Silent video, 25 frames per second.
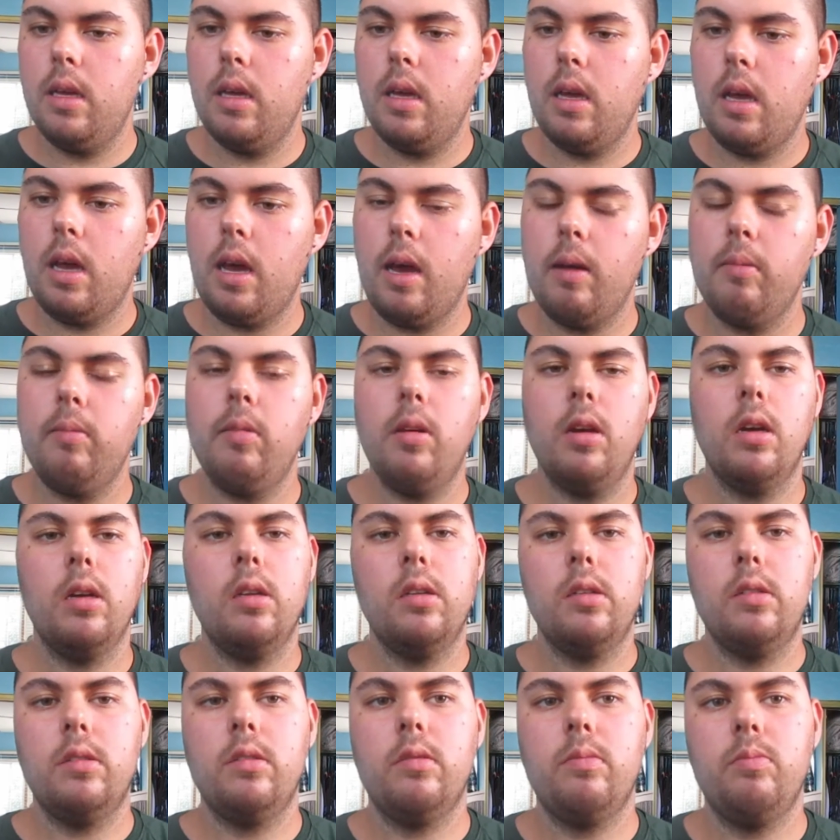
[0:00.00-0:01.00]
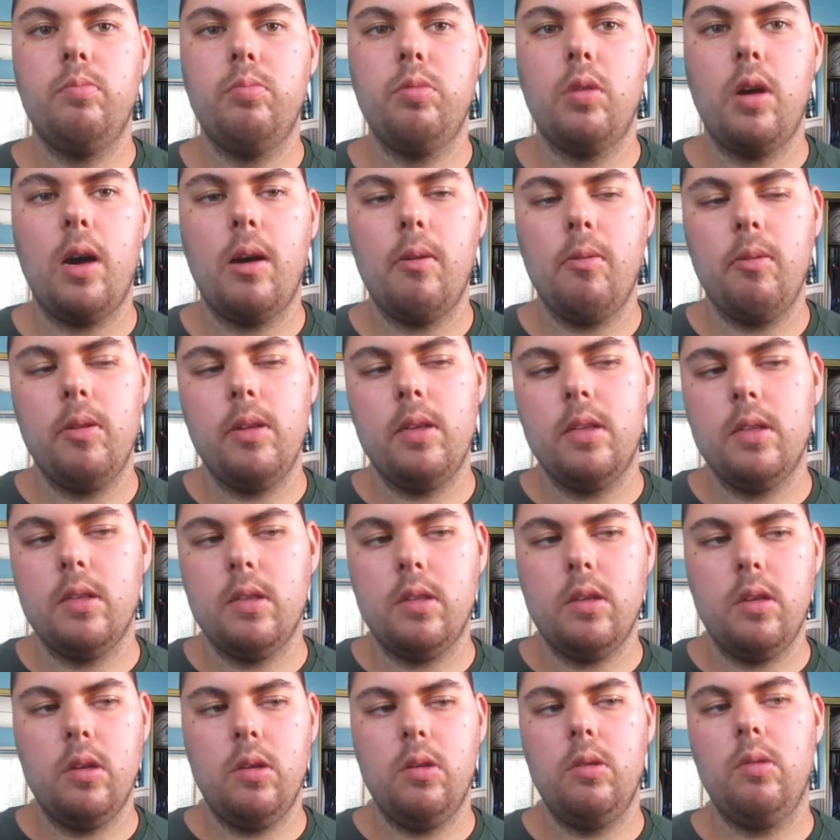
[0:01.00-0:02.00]
I'm gonna probably
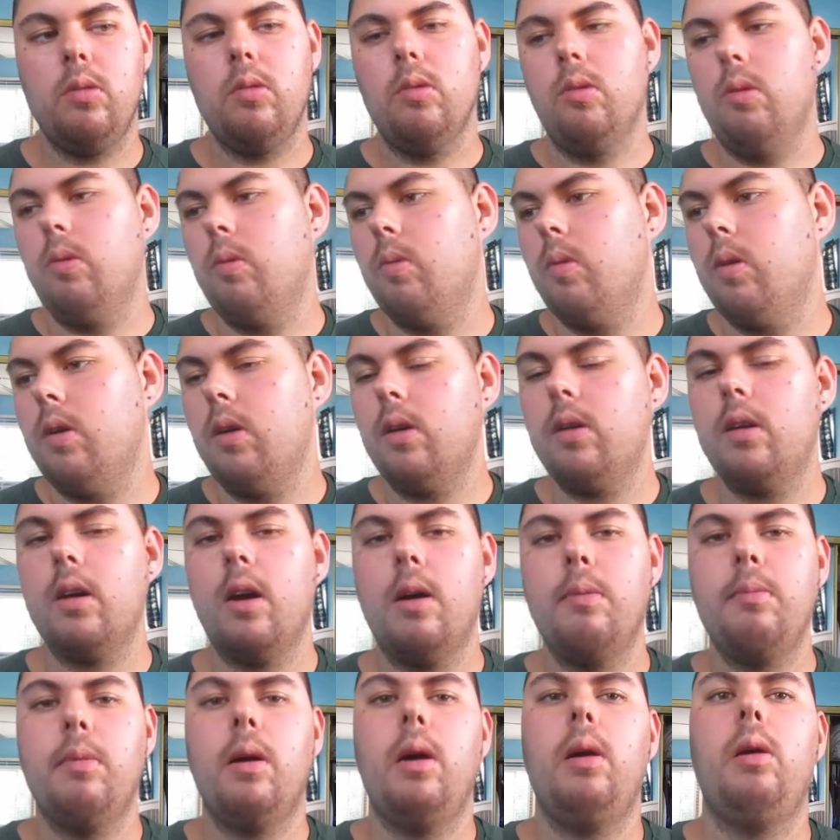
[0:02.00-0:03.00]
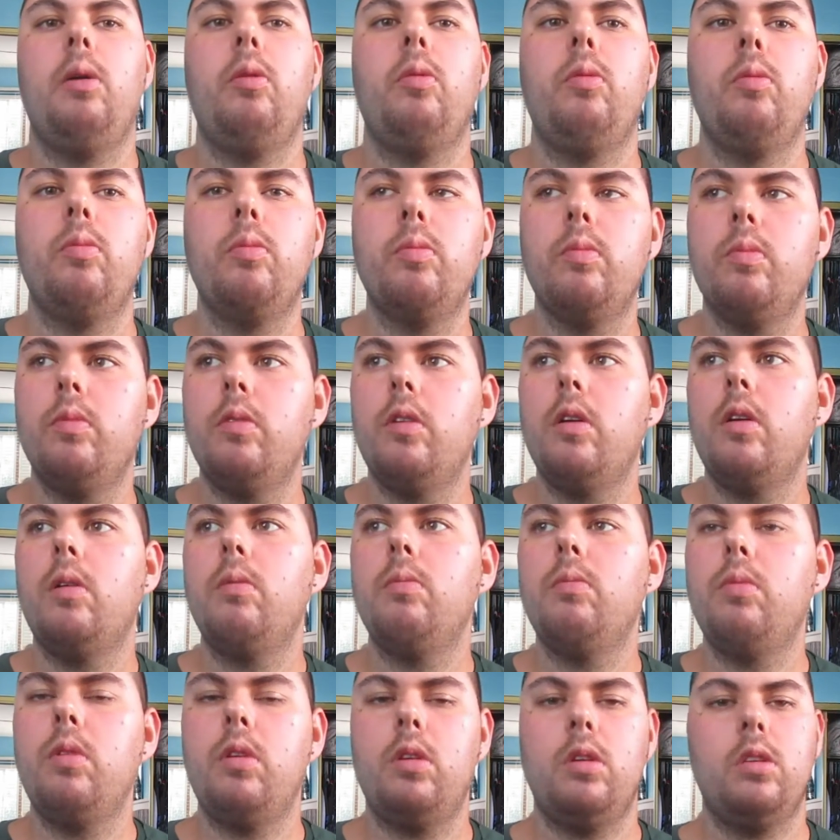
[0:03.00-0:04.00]
do work on my
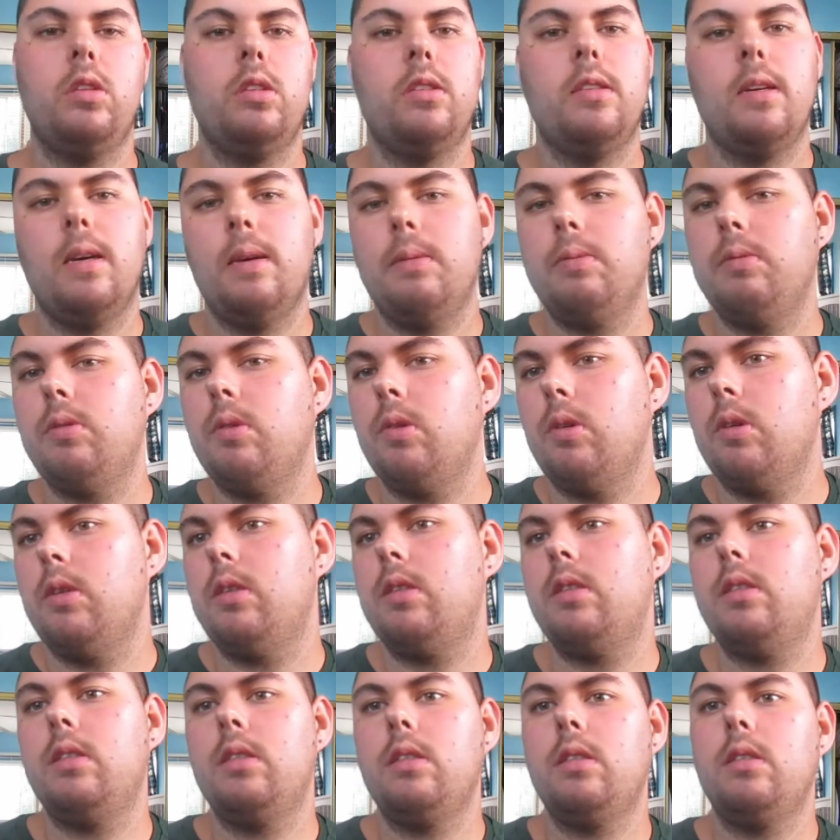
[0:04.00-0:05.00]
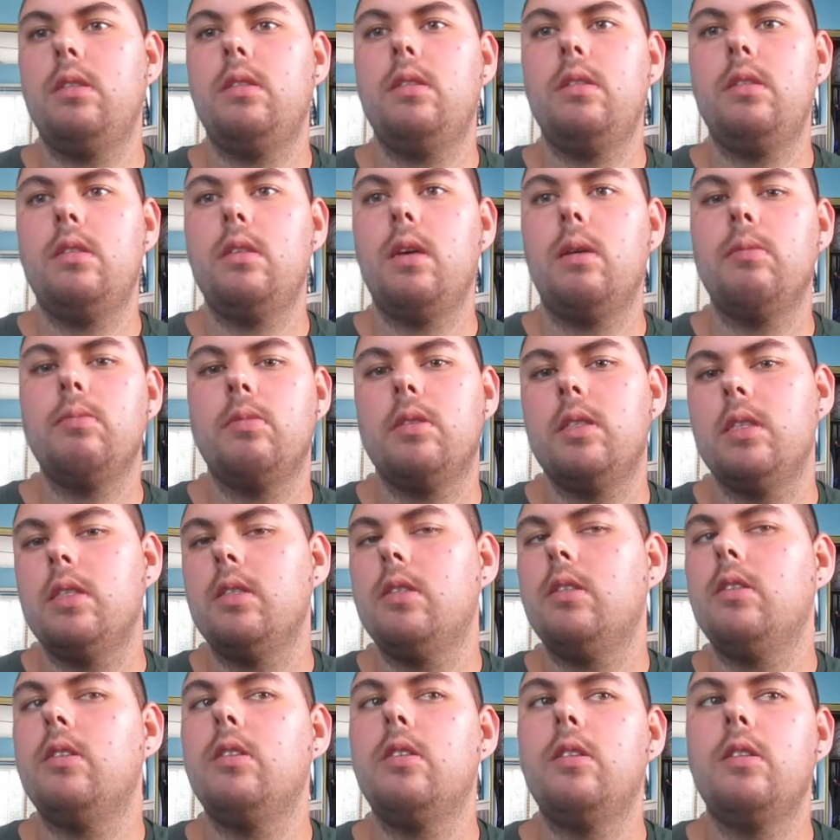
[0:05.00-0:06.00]
push-ups or something
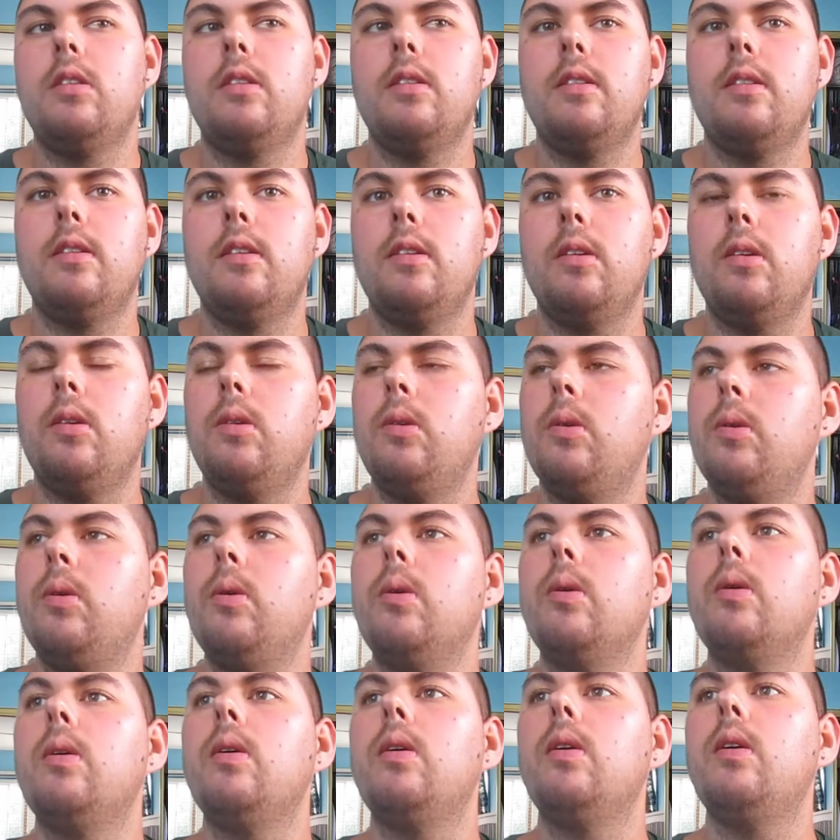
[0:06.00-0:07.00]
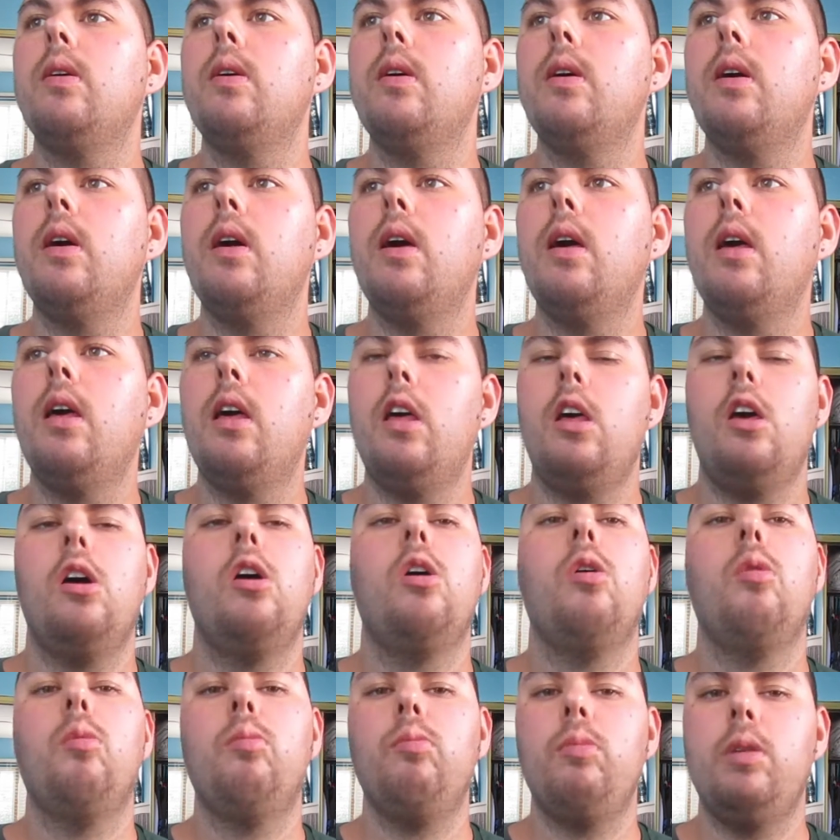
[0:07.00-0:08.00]
to
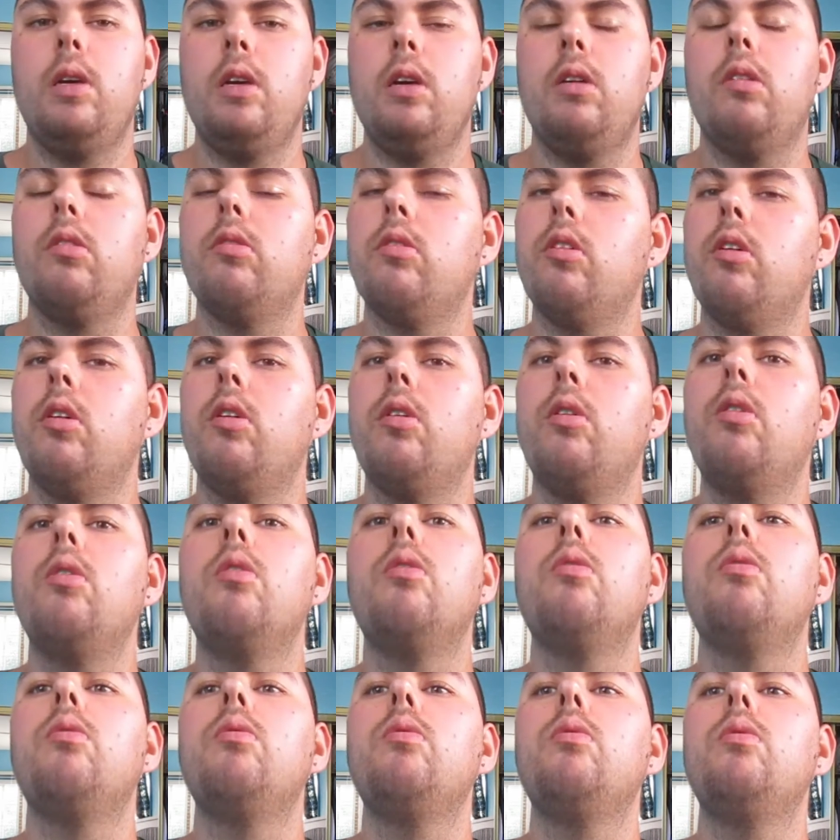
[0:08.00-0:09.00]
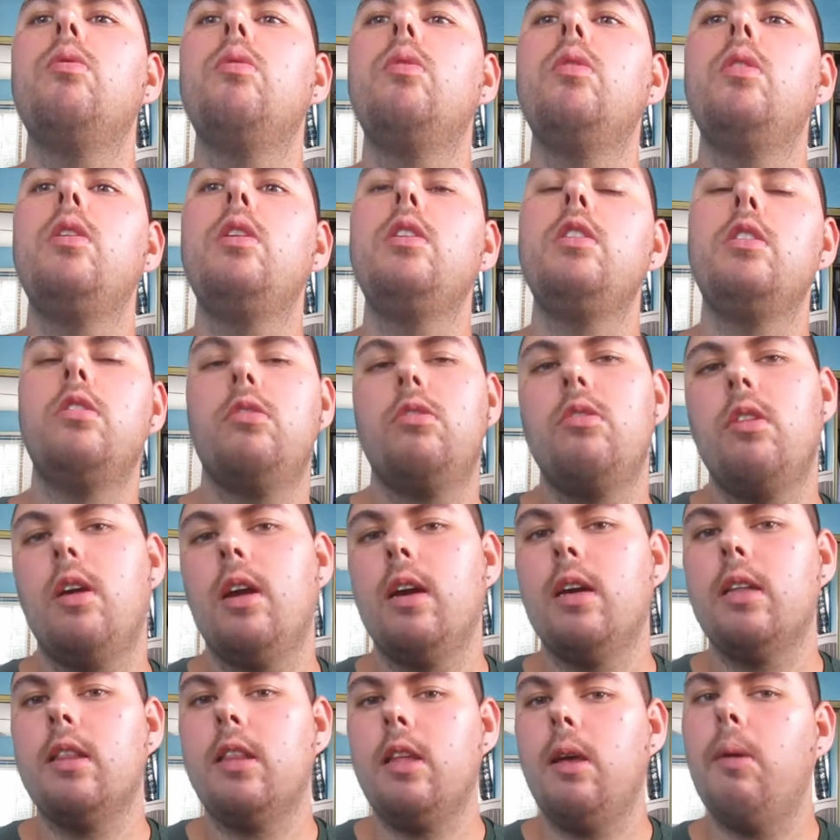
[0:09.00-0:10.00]
help me grow,
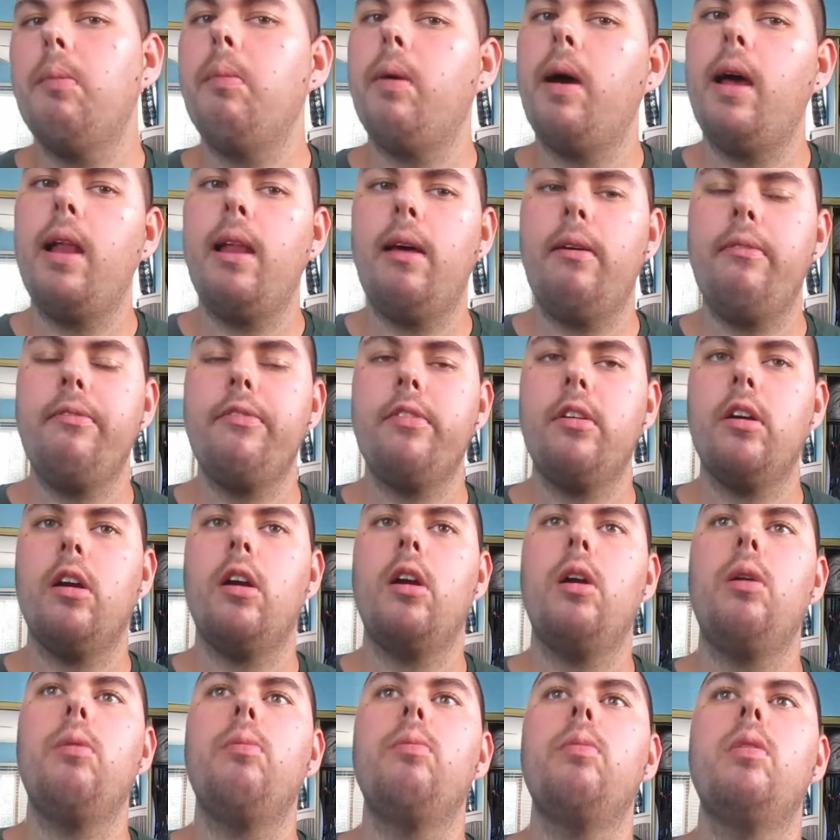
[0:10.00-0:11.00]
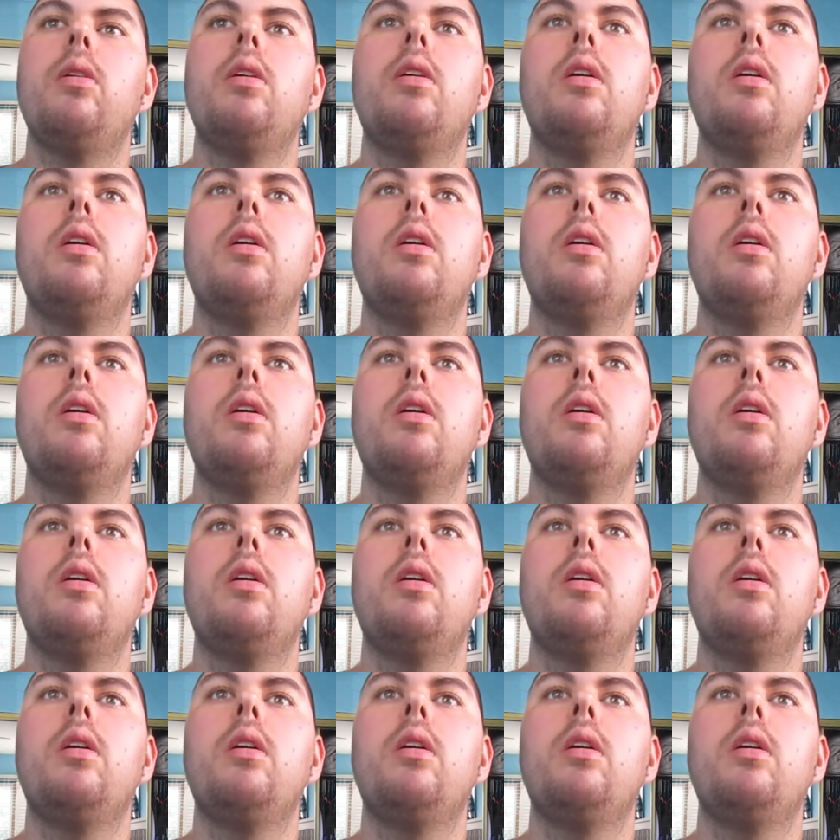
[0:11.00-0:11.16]
strengthen my left arm.